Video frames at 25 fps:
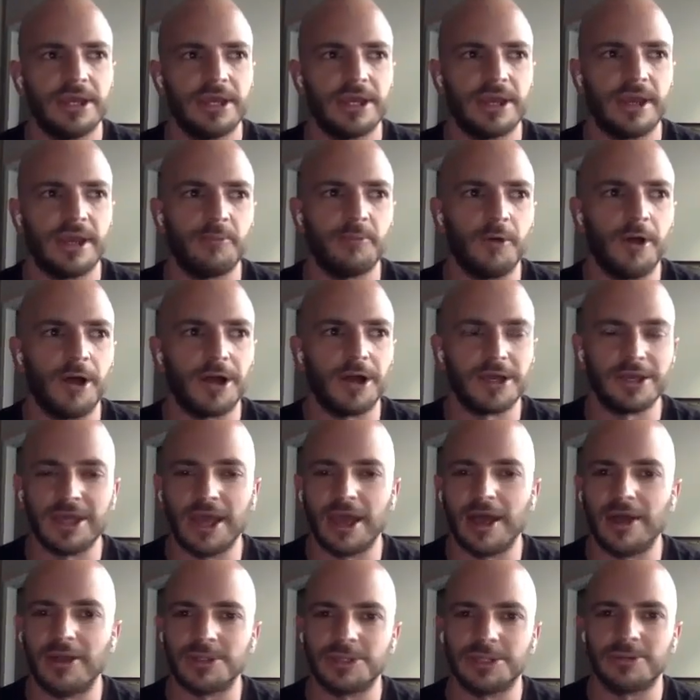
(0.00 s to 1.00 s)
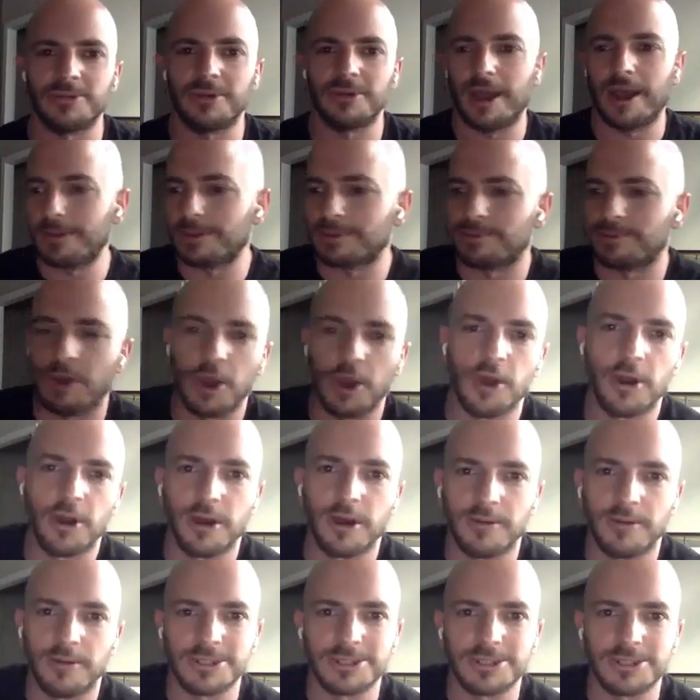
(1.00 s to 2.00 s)
And I'm walking out, she grabs my
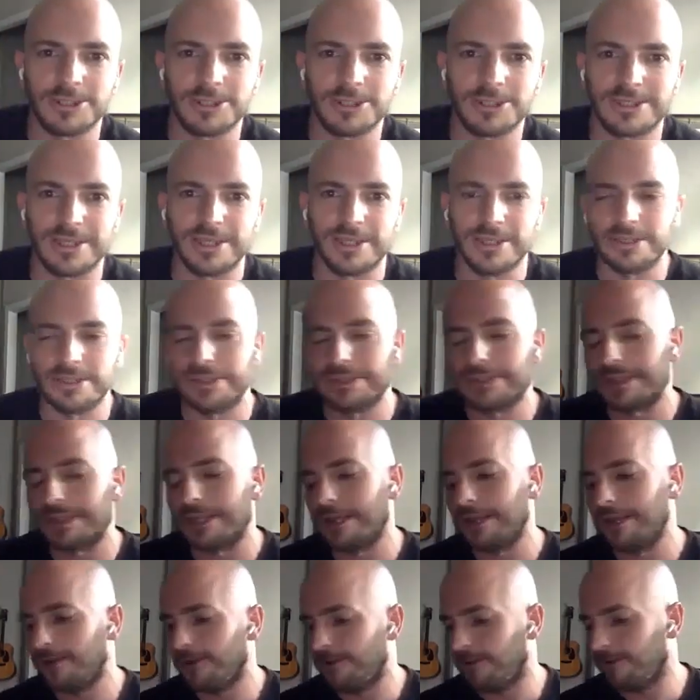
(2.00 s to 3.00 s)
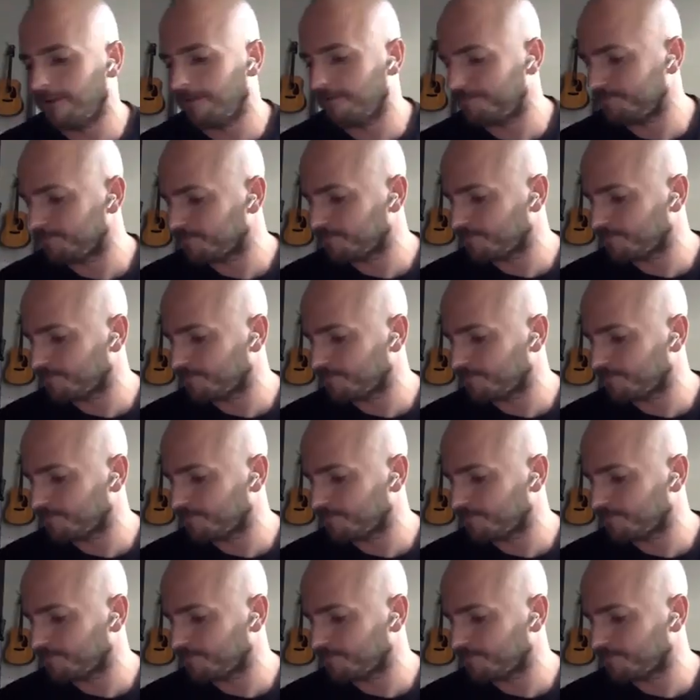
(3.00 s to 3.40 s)
arm and she says, I